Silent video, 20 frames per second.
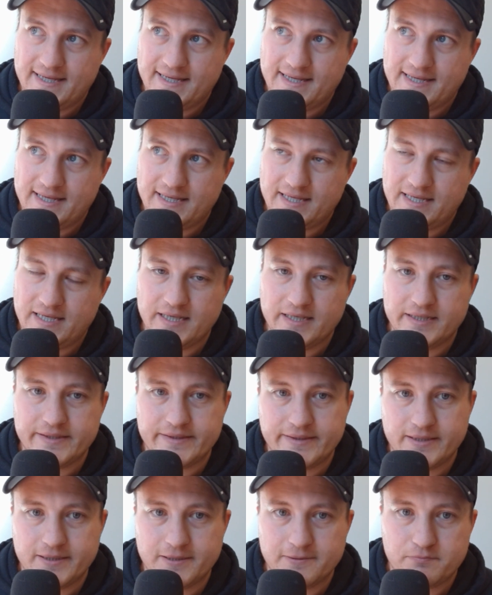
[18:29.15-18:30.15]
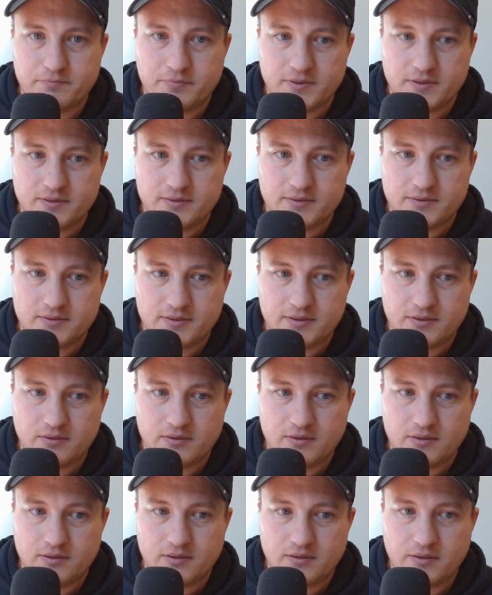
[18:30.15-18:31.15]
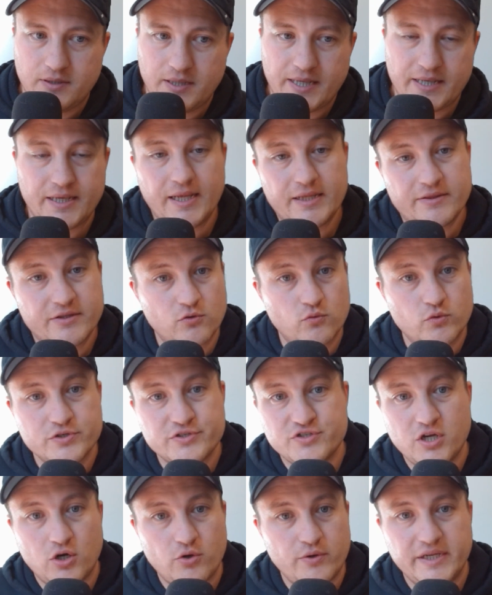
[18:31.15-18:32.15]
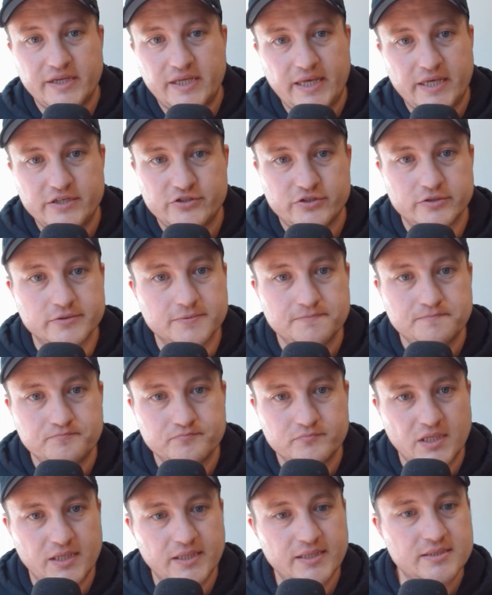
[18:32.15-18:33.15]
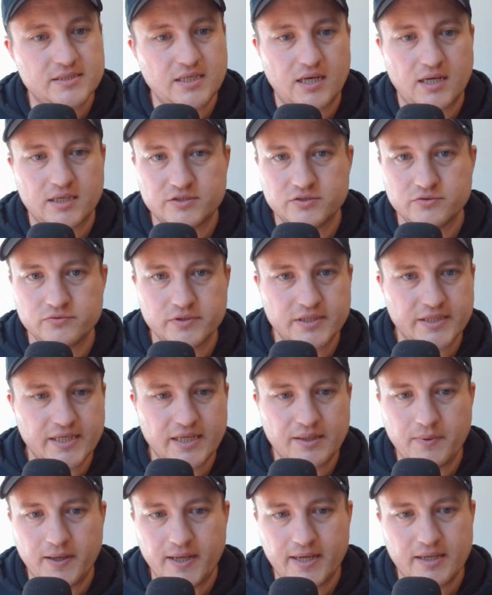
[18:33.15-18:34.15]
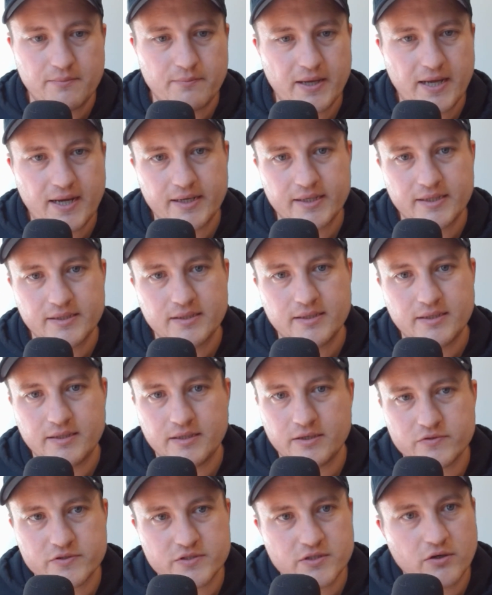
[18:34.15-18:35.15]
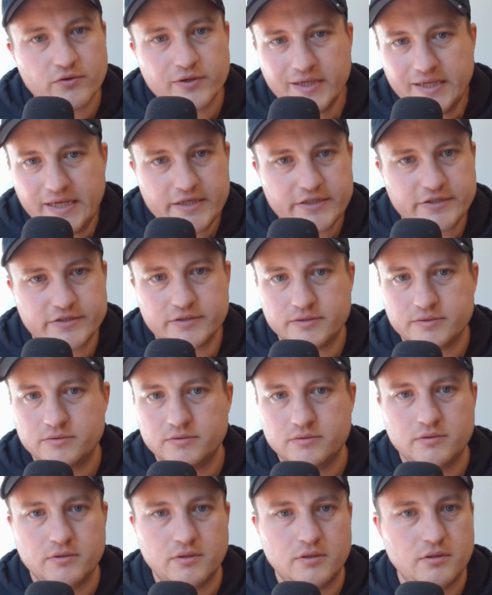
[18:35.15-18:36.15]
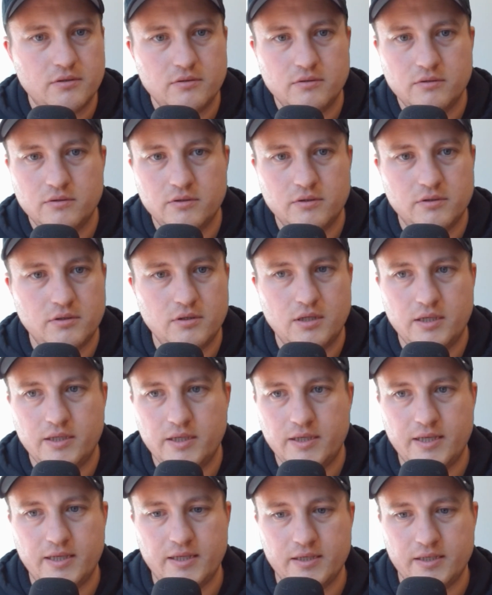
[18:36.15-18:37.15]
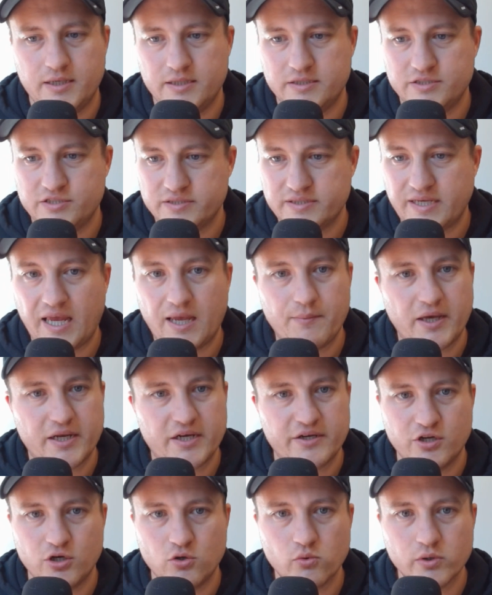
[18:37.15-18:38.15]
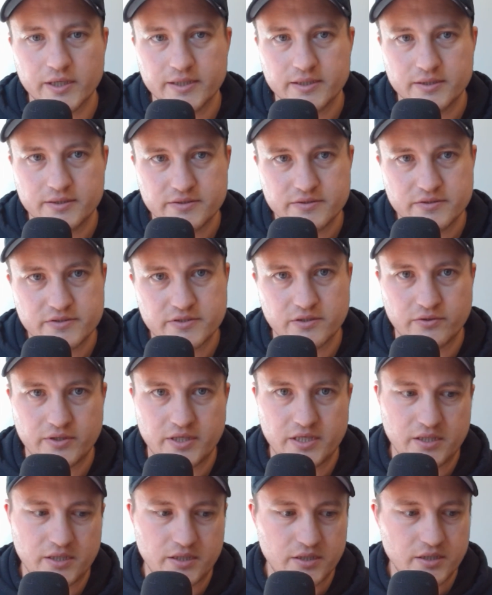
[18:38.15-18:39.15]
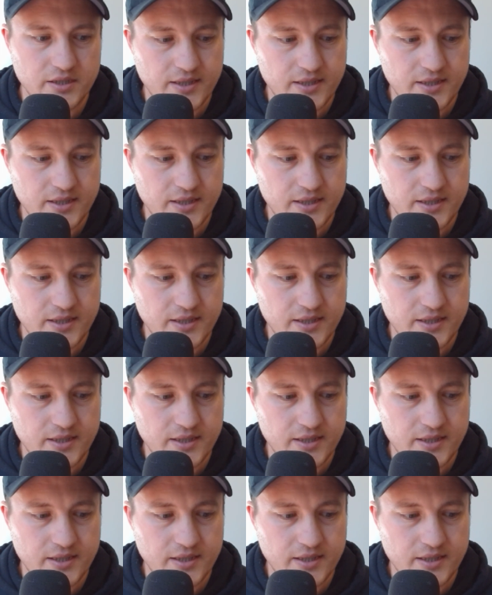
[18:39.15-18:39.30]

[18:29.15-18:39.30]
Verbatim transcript: he ended up, and there was no indication. He didn't talk to really anybody about it. There was no indication. It just came out of nowhere. So he